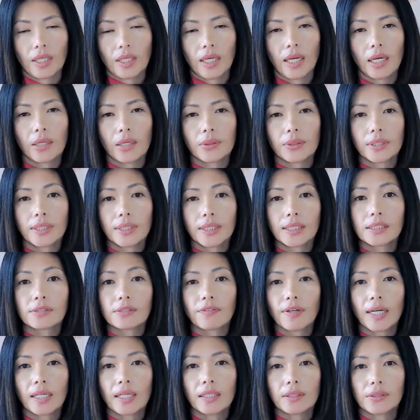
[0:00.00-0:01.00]
How do these
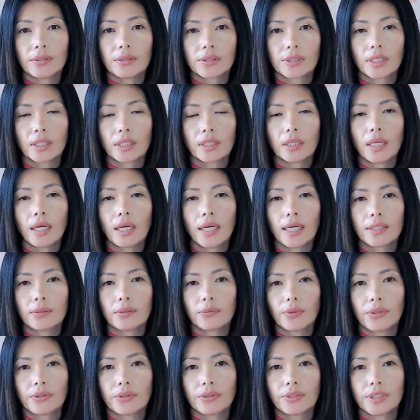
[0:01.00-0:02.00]
values align
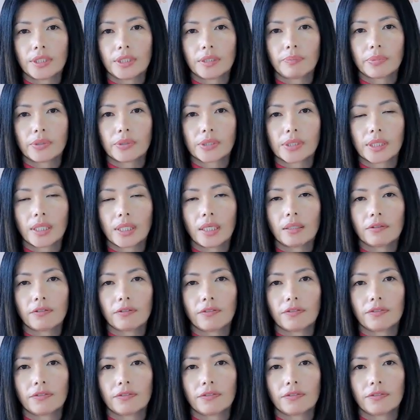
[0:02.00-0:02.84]
with your deeper self?